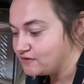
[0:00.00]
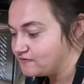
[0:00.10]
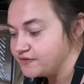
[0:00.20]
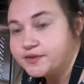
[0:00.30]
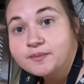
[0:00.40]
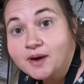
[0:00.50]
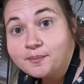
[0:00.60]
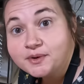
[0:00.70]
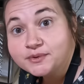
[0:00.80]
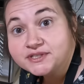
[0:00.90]
to fill them
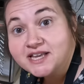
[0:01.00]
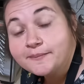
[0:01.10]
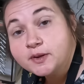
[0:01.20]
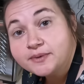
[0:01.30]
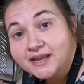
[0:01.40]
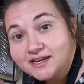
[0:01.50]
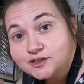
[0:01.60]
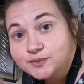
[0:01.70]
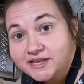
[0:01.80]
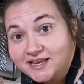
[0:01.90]
up and we'll see how many
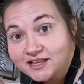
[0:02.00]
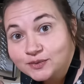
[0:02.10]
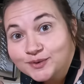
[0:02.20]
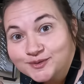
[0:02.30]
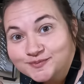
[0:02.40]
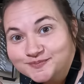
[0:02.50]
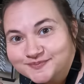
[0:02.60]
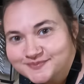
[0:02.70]
bananas we can get through.